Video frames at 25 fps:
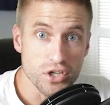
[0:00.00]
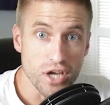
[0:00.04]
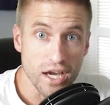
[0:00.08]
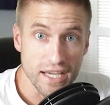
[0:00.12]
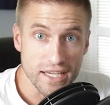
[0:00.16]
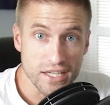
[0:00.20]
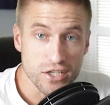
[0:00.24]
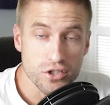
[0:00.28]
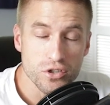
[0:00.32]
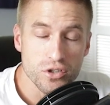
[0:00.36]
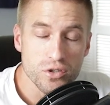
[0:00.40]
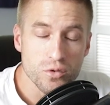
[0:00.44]

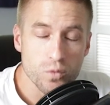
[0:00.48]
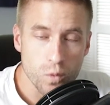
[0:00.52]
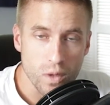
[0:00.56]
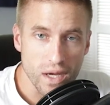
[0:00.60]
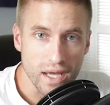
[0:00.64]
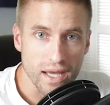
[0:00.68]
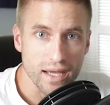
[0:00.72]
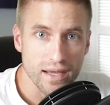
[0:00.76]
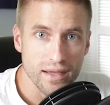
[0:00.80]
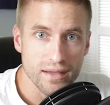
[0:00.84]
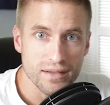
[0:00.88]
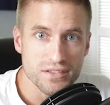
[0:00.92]
a good
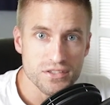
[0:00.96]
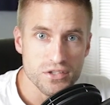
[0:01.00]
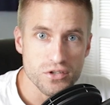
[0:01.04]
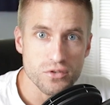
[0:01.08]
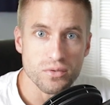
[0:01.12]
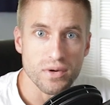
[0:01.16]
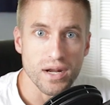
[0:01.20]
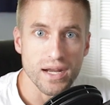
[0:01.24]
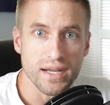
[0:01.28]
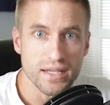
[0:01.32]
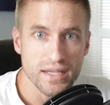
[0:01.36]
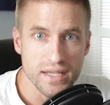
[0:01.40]
way
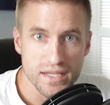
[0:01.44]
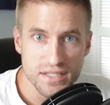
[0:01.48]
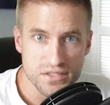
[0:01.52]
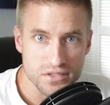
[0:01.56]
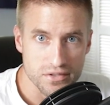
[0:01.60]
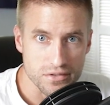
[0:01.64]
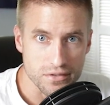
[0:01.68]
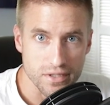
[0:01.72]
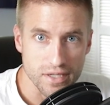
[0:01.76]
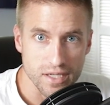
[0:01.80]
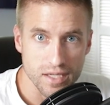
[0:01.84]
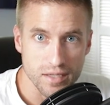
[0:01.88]
to write
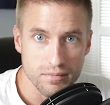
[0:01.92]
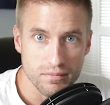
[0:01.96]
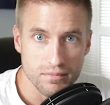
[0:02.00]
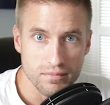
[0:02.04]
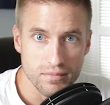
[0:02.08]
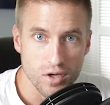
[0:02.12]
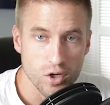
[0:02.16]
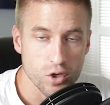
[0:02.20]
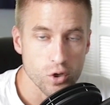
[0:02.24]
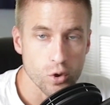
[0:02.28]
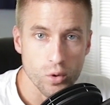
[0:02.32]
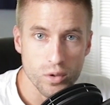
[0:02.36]
history,
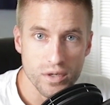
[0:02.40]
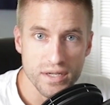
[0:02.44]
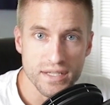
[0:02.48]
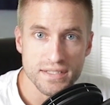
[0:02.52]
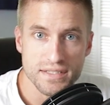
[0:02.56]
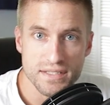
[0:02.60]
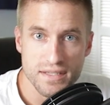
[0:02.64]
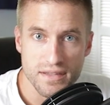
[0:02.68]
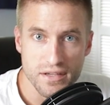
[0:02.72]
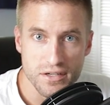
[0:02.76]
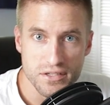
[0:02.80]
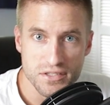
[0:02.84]

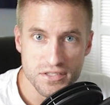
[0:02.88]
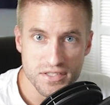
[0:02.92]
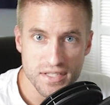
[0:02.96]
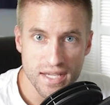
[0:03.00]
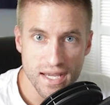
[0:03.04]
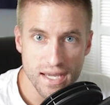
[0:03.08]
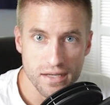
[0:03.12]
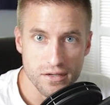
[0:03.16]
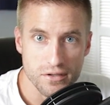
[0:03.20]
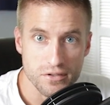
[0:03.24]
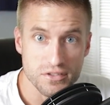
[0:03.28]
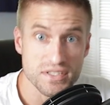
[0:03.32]
according to their
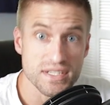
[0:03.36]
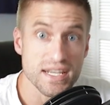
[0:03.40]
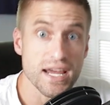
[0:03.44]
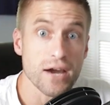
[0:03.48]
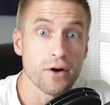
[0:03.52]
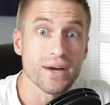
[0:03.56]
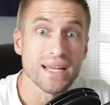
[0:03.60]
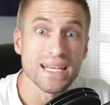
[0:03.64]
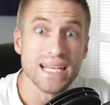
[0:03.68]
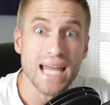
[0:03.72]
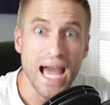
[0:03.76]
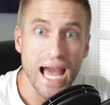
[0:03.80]
standards.
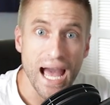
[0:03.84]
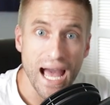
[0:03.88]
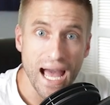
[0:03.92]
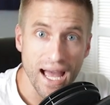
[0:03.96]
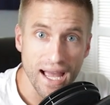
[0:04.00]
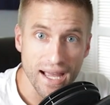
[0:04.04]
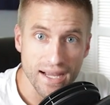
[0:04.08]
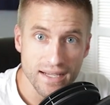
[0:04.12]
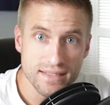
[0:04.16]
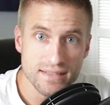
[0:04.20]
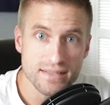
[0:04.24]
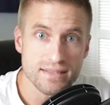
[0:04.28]
Now, in
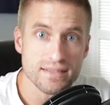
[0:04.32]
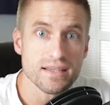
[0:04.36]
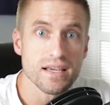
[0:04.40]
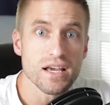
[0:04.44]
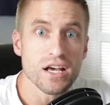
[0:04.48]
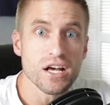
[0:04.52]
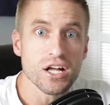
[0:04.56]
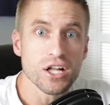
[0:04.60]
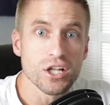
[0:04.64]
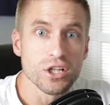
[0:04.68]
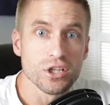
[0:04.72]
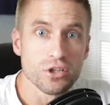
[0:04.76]
Acts,
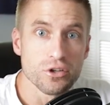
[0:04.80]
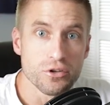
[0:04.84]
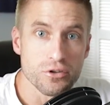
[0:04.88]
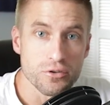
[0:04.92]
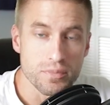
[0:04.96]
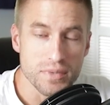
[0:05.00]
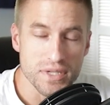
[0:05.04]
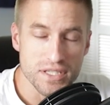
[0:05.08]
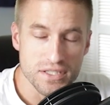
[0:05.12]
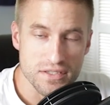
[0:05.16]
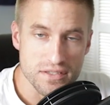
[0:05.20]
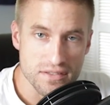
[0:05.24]

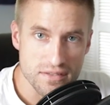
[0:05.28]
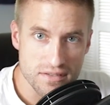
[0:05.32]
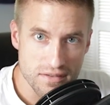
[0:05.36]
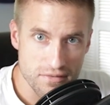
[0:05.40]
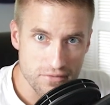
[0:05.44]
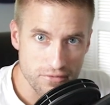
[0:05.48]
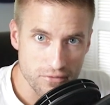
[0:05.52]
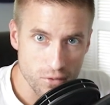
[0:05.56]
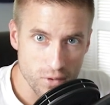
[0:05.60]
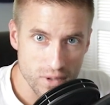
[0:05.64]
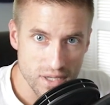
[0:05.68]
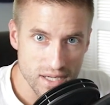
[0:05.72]
Luke mentions
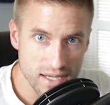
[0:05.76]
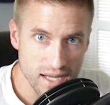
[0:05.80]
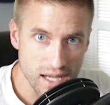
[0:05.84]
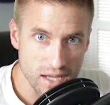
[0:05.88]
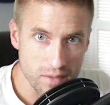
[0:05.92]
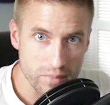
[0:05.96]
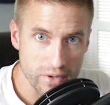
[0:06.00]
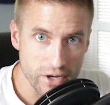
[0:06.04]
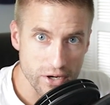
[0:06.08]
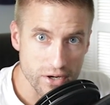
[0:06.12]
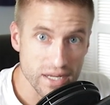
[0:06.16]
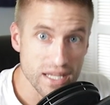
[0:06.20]
the
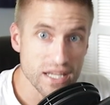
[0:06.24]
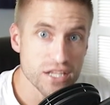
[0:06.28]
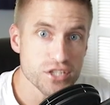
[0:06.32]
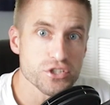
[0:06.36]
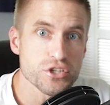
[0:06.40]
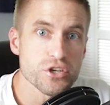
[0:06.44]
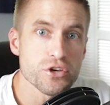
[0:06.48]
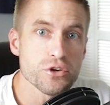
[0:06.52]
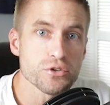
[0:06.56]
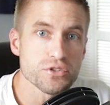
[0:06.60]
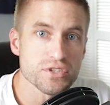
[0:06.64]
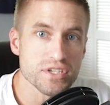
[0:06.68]
forty-day period. He
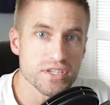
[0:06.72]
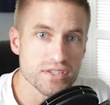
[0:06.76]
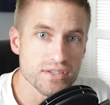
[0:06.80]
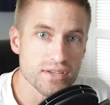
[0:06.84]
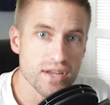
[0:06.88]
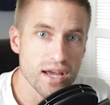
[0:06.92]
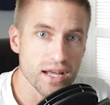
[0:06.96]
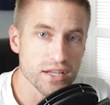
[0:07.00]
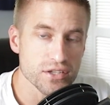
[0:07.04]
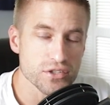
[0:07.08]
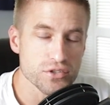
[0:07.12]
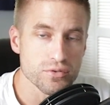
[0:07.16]
chooses
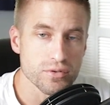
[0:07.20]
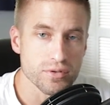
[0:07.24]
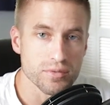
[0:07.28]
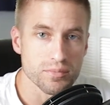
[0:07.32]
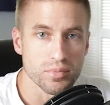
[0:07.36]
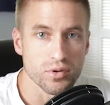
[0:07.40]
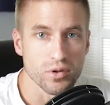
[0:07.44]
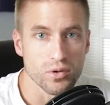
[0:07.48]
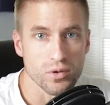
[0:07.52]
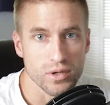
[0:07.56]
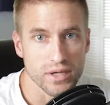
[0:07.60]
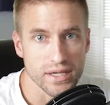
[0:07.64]
not to
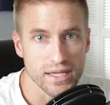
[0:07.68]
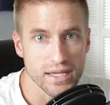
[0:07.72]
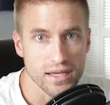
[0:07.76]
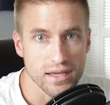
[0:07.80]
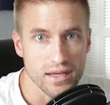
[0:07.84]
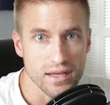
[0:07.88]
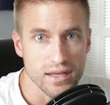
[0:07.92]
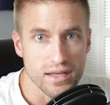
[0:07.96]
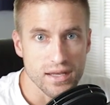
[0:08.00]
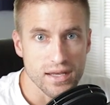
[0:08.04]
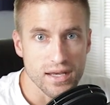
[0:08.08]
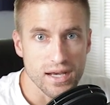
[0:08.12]
employ
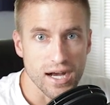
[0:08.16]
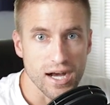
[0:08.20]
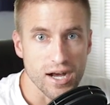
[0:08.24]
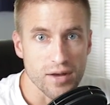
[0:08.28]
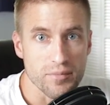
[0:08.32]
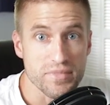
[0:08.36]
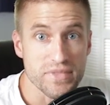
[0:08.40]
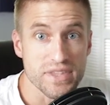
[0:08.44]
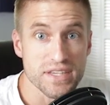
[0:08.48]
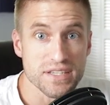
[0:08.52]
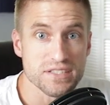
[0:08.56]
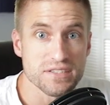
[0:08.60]

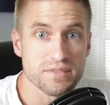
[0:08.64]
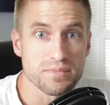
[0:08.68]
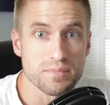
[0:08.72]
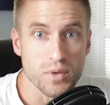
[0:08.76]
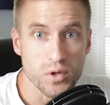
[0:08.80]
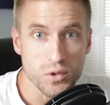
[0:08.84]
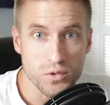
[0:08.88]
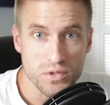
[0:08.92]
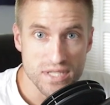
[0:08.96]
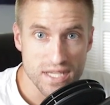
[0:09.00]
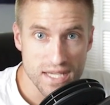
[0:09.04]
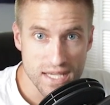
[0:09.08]
um, this
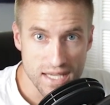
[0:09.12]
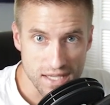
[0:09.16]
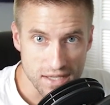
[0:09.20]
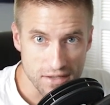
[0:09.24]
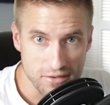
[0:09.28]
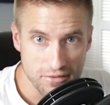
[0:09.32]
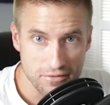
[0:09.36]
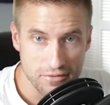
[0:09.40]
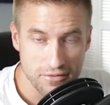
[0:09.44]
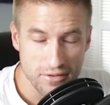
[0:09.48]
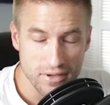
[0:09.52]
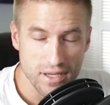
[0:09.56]

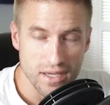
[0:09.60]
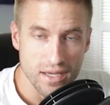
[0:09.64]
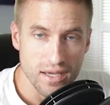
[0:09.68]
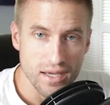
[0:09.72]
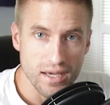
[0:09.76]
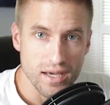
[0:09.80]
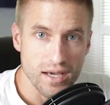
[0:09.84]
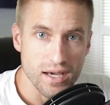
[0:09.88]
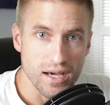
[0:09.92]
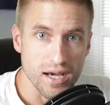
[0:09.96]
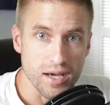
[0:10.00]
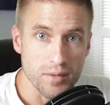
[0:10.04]
motif.
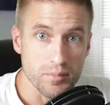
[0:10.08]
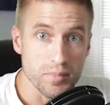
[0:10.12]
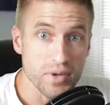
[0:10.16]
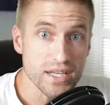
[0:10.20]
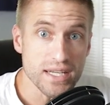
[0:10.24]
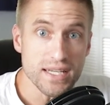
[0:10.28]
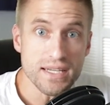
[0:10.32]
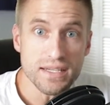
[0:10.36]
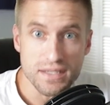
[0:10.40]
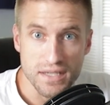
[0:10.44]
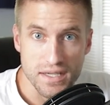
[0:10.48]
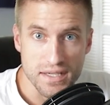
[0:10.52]
Uh,
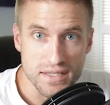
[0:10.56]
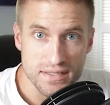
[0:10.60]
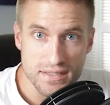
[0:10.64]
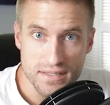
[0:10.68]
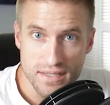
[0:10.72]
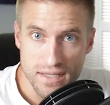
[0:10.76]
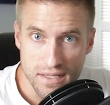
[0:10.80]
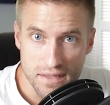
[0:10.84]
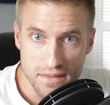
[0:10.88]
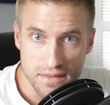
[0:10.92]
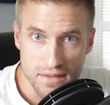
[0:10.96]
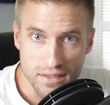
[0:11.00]
but he
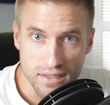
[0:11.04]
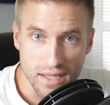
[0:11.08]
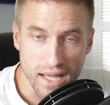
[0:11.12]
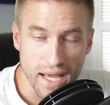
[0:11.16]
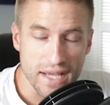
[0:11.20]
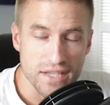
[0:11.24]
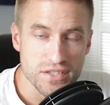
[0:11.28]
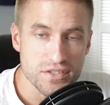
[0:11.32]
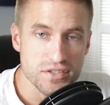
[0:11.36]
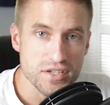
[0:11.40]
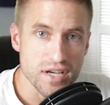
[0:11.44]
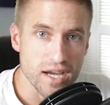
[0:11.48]
does in the
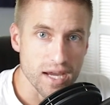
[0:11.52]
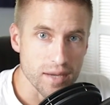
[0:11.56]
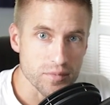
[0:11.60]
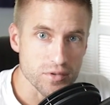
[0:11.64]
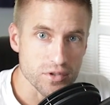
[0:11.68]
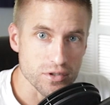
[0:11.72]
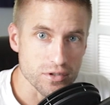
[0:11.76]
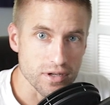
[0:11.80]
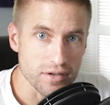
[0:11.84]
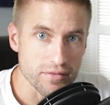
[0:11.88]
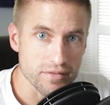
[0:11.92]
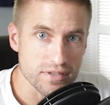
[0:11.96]
last
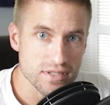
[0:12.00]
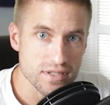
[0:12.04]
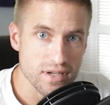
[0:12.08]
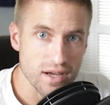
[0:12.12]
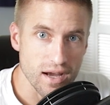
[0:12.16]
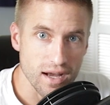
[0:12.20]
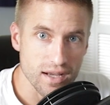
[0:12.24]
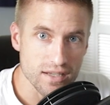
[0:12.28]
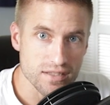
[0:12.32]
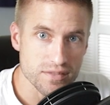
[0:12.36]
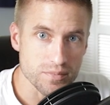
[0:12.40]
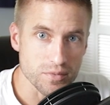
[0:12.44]
chapter of his
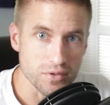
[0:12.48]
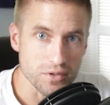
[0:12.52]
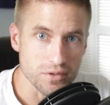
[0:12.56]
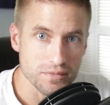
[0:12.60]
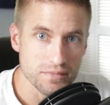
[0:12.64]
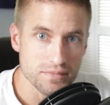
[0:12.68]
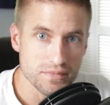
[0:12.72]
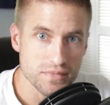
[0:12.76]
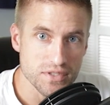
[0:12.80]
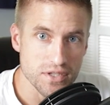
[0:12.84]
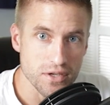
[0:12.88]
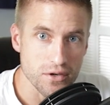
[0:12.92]

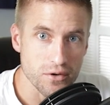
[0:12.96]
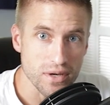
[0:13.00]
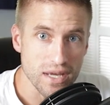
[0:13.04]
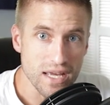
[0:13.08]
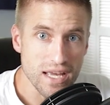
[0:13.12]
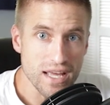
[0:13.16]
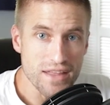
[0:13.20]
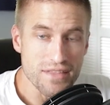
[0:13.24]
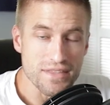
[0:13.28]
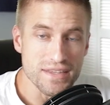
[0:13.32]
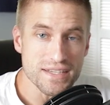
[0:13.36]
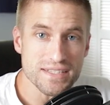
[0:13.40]
gospel. So
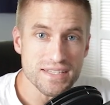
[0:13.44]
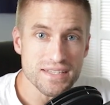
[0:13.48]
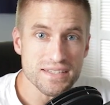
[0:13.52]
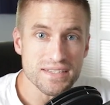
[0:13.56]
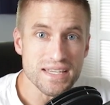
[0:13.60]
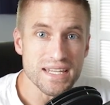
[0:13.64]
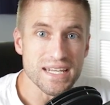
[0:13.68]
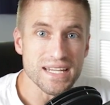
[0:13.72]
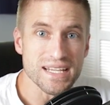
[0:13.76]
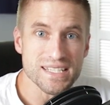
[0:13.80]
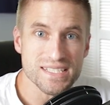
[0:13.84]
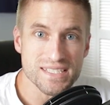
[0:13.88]
this
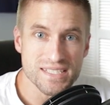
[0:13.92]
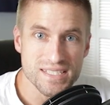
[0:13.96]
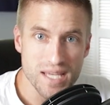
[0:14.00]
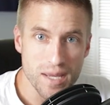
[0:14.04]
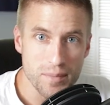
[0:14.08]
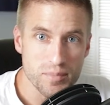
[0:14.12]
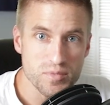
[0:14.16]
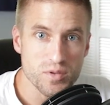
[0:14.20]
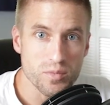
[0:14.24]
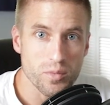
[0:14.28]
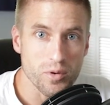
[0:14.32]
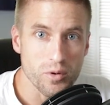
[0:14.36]
is an
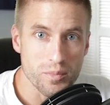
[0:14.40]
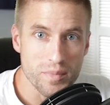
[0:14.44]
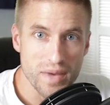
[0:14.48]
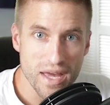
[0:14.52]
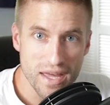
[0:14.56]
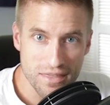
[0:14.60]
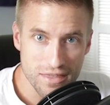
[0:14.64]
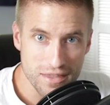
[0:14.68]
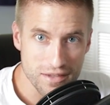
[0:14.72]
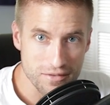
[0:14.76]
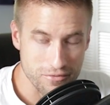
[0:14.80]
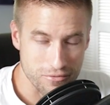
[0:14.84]
acceptable
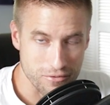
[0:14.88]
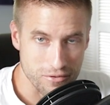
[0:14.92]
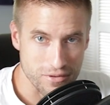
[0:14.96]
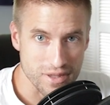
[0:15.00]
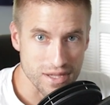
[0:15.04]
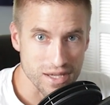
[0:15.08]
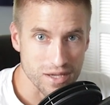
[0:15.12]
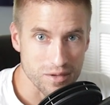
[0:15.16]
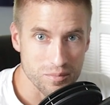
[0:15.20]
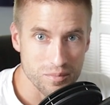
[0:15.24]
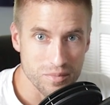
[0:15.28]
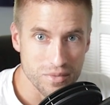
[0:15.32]
method for
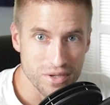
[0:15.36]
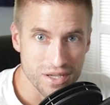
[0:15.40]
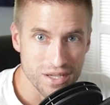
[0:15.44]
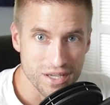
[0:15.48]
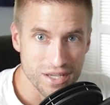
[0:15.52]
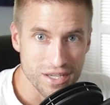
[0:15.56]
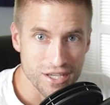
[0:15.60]
them